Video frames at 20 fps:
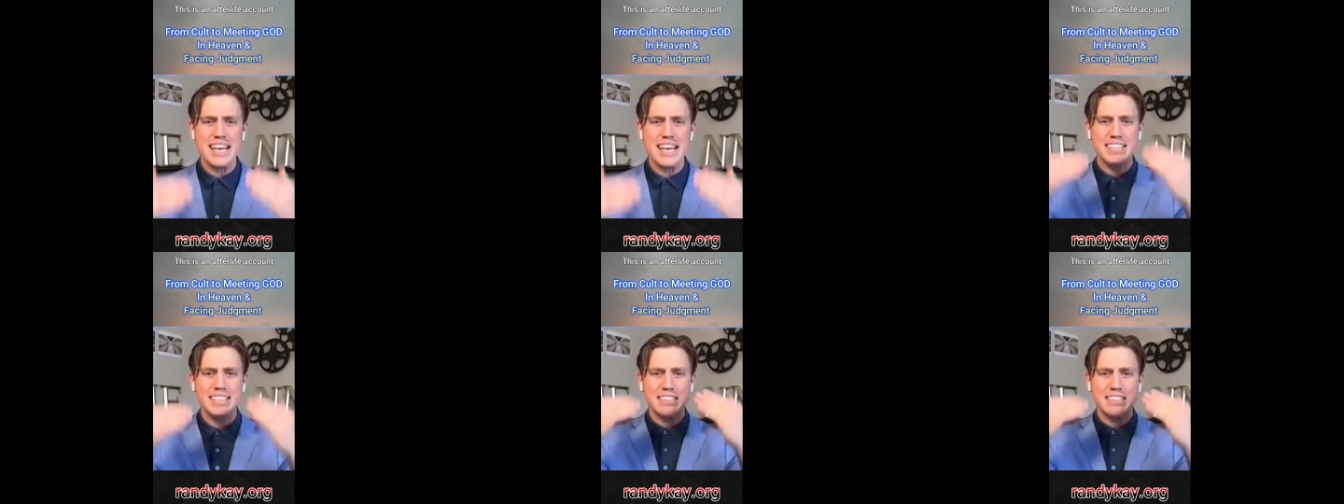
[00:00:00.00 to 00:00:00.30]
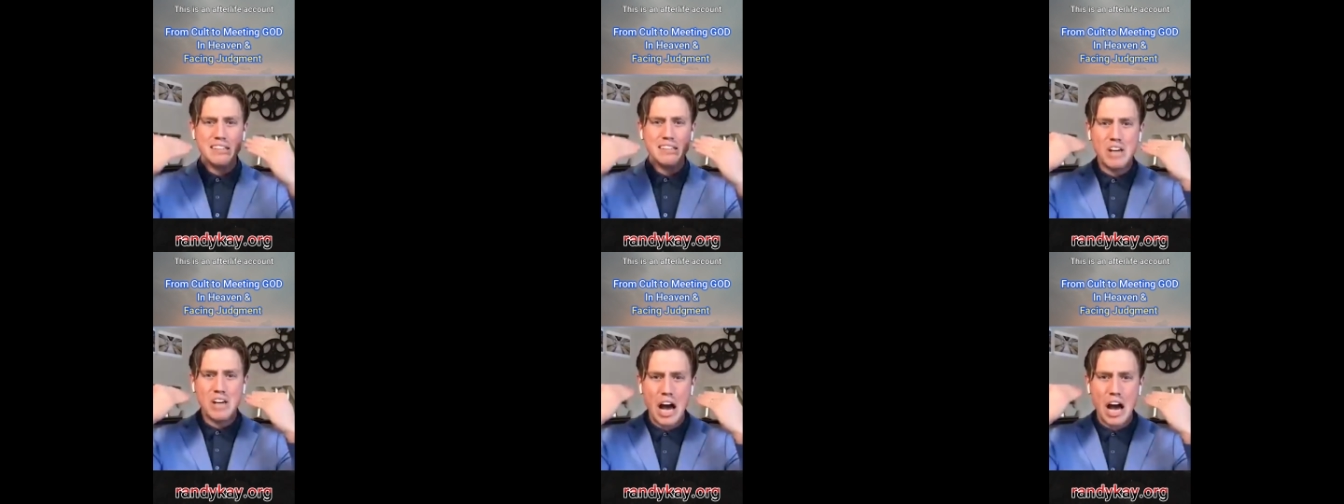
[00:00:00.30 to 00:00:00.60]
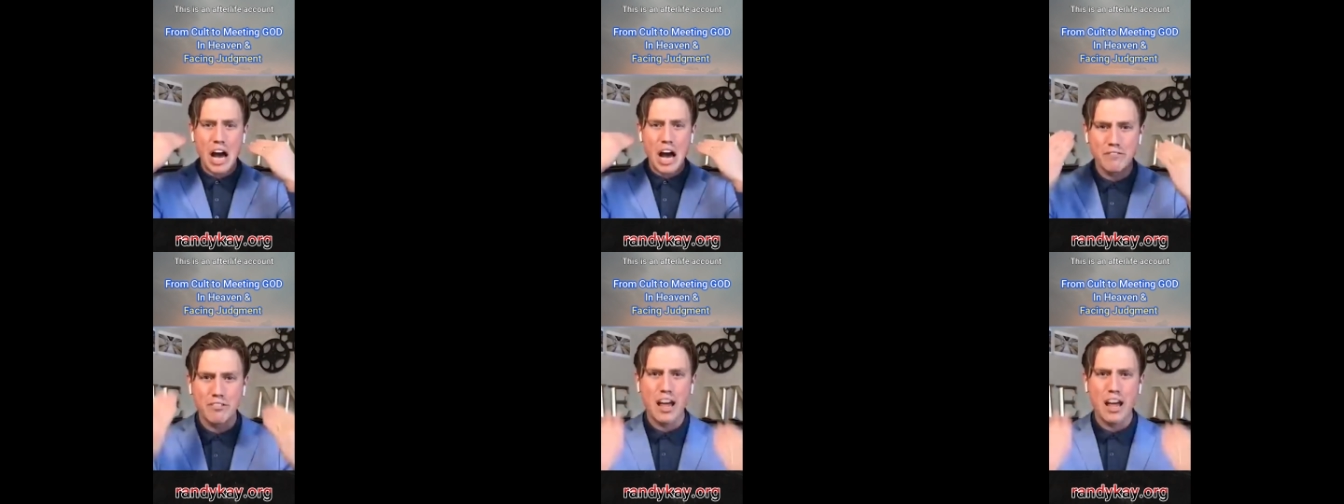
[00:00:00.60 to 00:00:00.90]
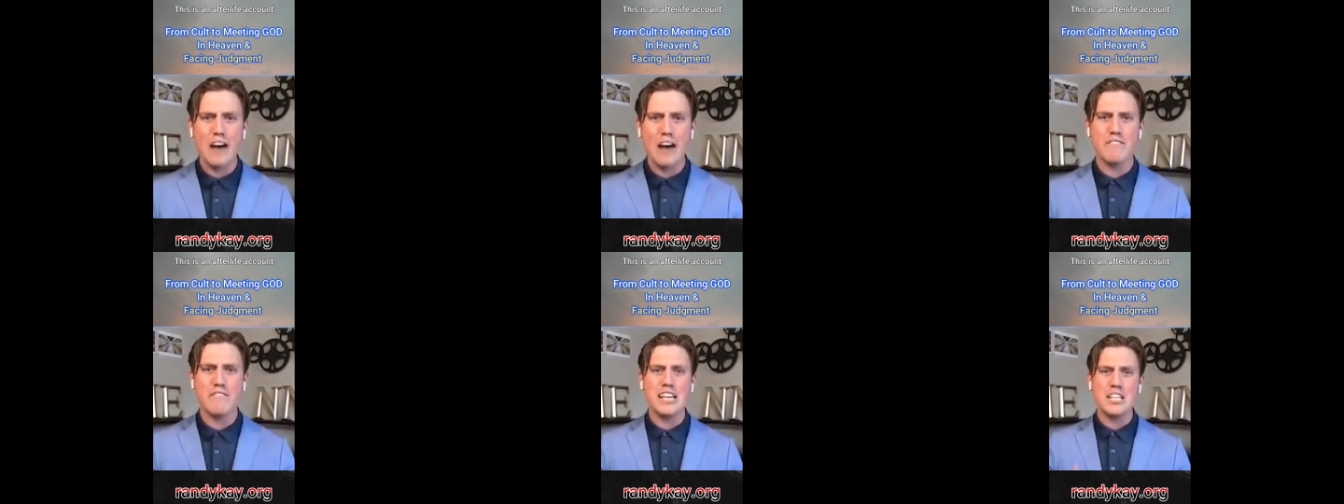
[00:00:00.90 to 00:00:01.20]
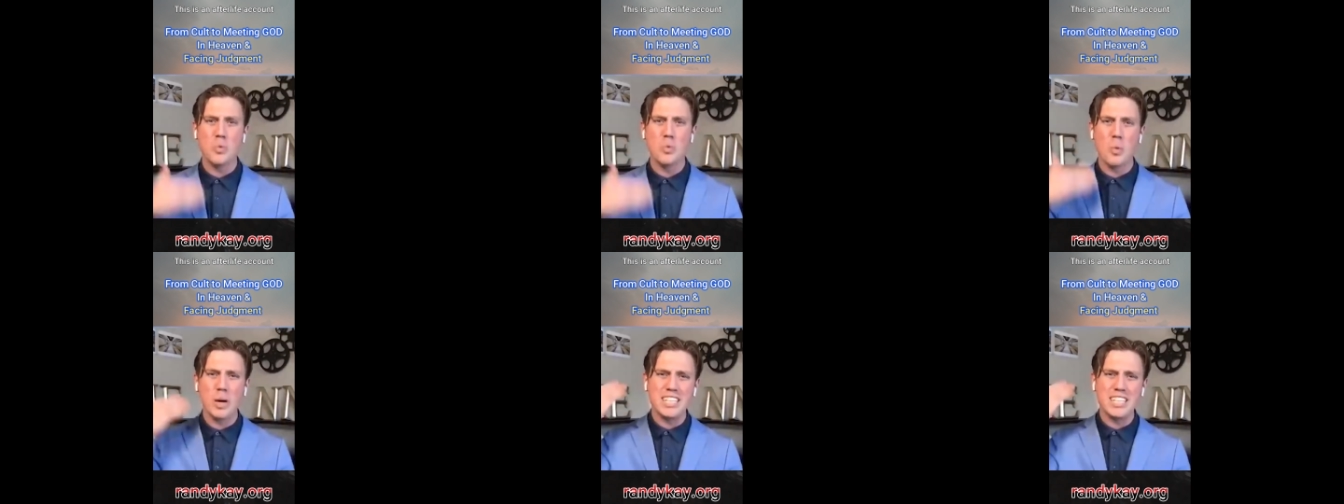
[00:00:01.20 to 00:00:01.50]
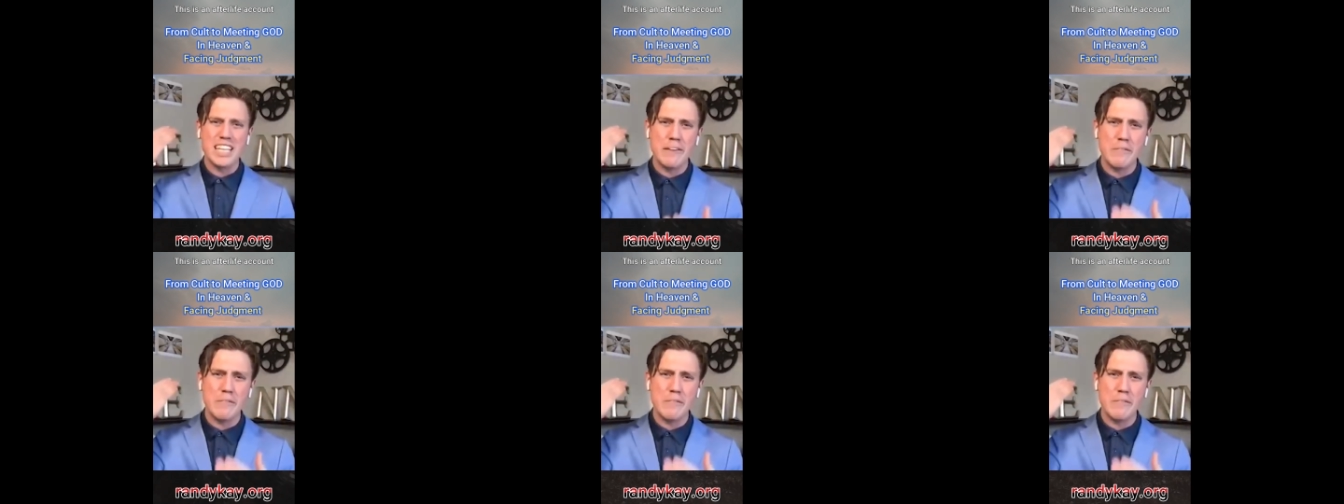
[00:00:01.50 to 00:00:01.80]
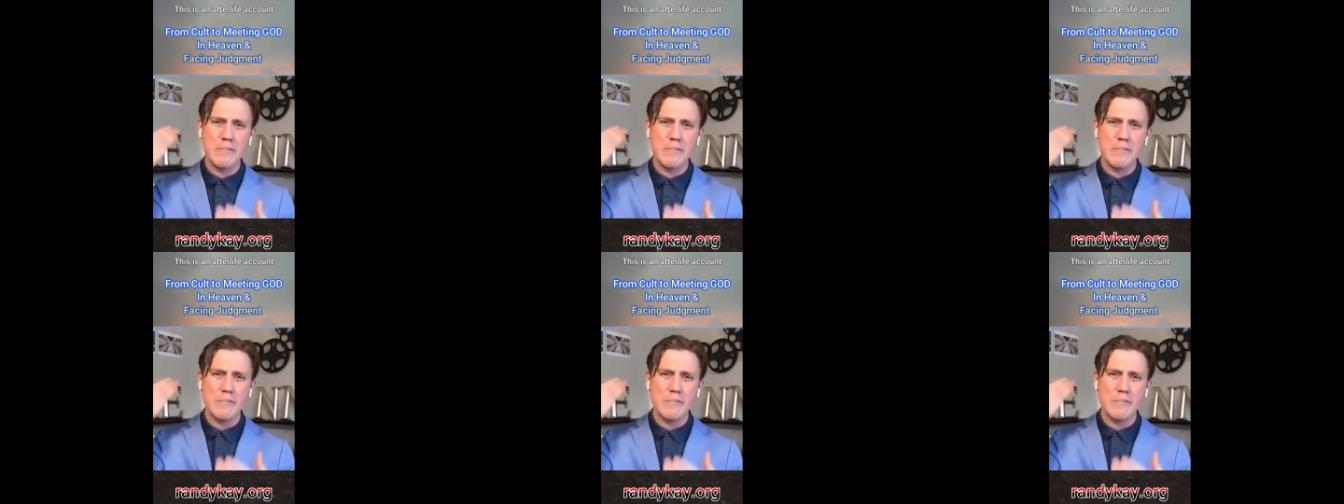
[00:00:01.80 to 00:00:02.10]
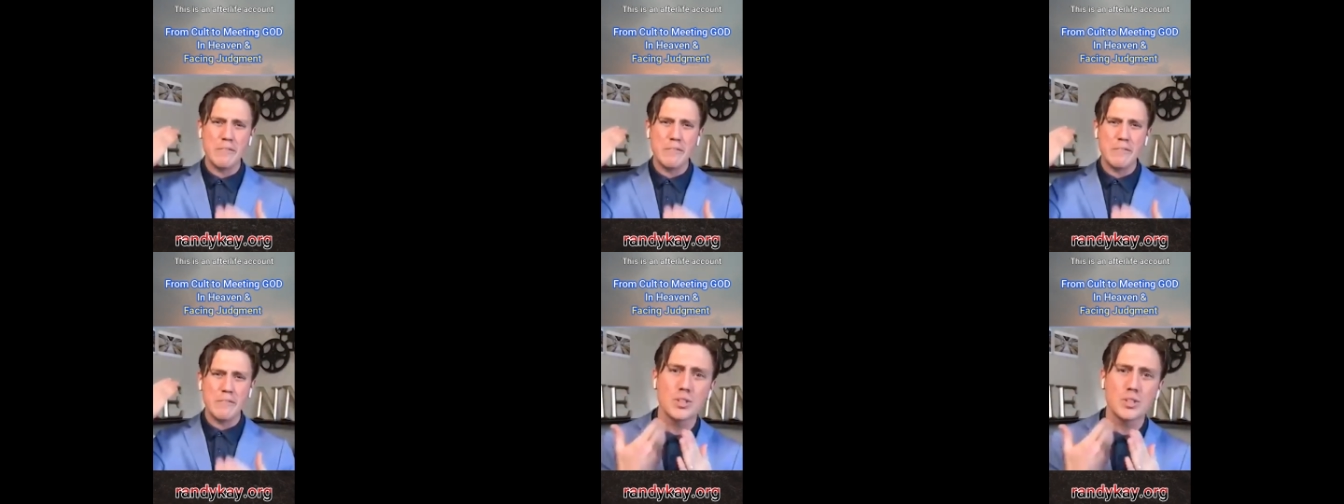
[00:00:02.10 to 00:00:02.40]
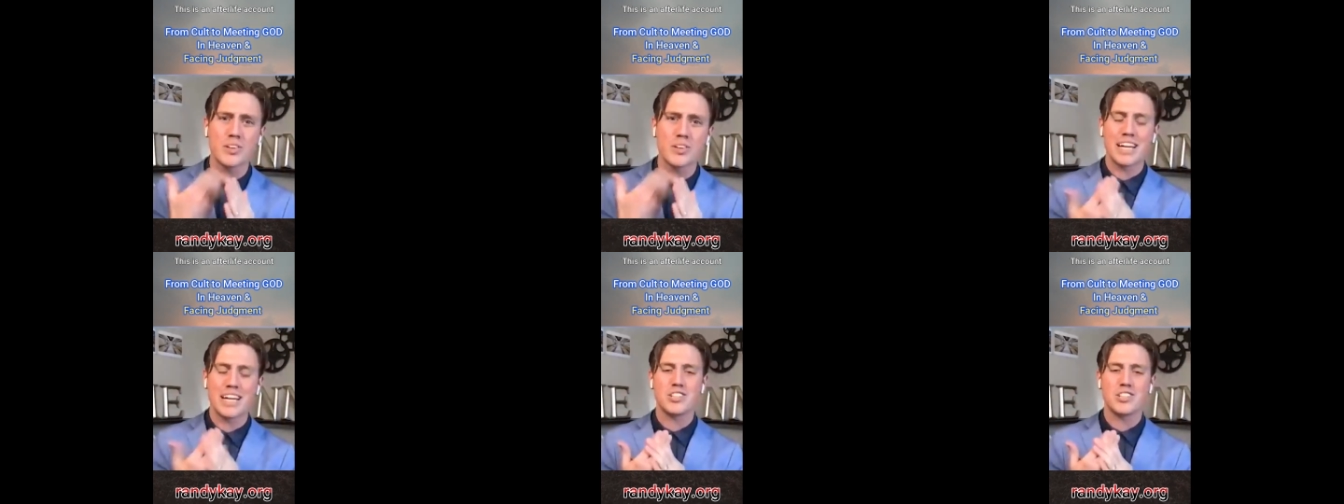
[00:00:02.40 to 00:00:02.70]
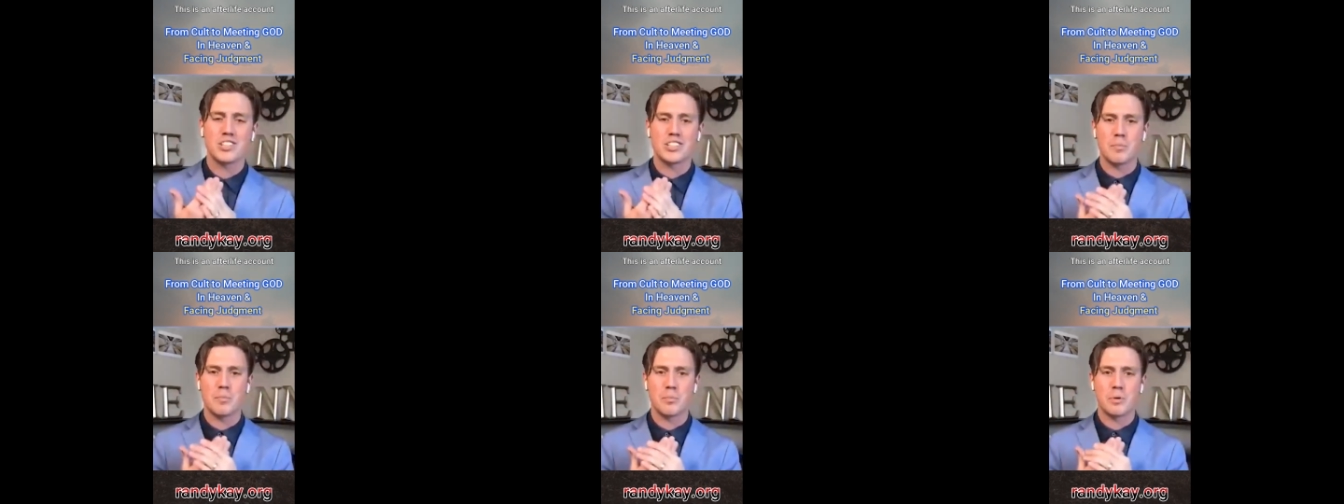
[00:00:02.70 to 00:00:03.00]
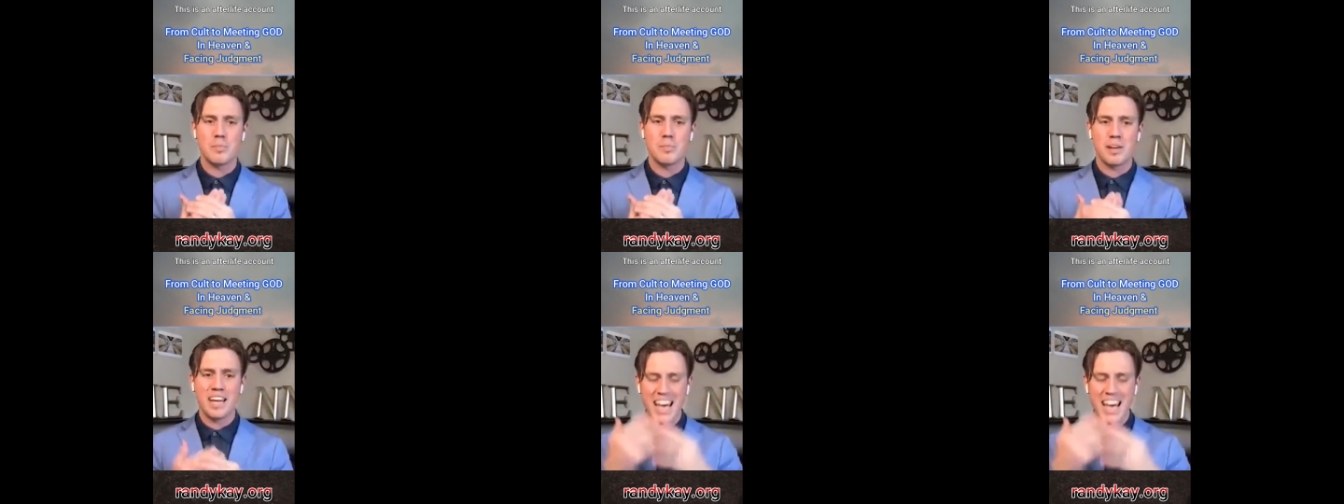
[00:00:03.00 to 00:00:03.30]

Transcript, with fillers: He's a God of love. He's wanting to have a personal relationship with